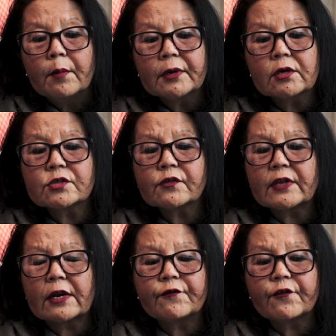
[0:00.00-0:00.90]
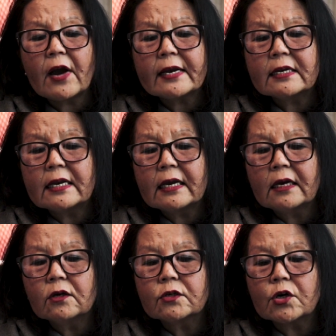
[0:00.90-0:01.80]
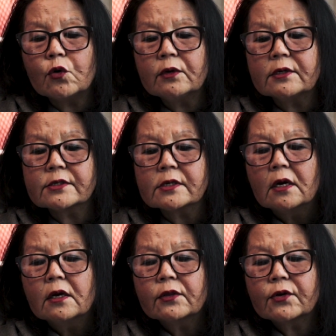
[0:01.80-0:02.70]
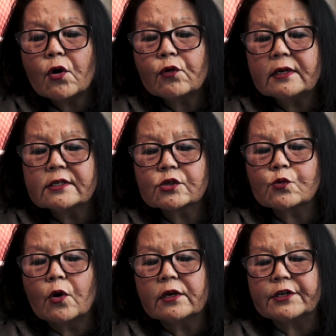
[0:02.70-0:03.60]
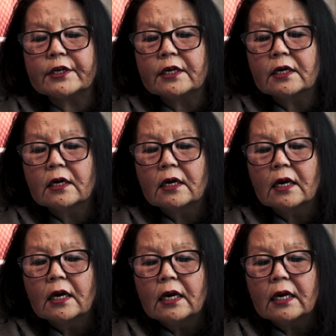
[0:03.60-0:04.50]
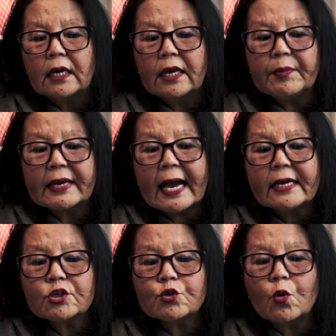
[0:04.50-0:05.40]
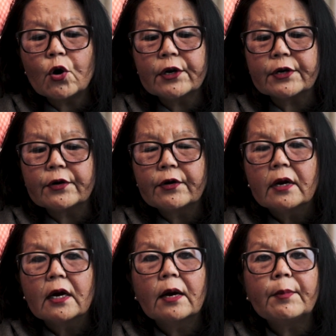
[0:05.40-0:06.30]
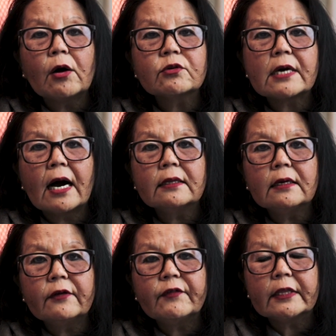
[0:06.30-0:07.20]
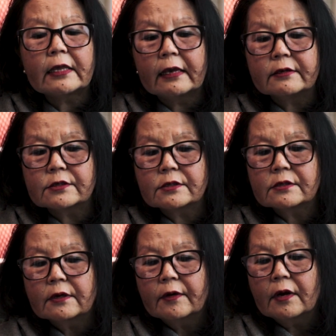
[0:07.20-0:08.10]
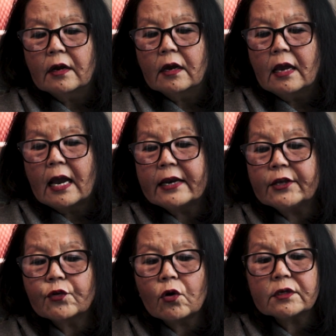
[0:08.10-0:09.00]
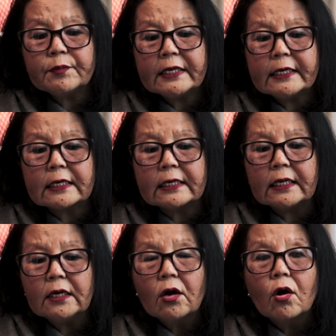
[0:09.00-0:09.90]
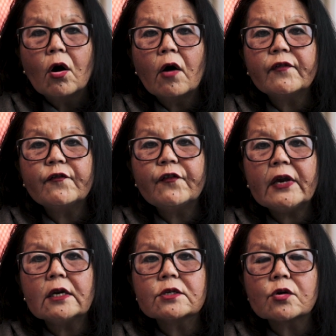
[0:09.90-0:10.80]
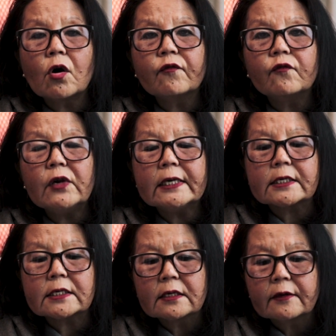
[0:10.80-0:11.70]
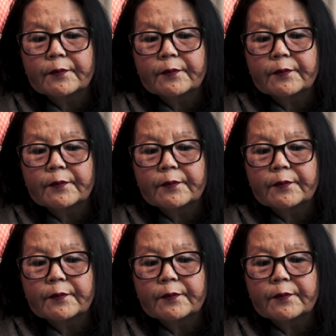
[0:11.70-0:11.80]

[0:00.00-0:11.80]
because of that frightening, toneless, throatless quality. he began to wonder about other living things. And he thought immediately of a field of wheat.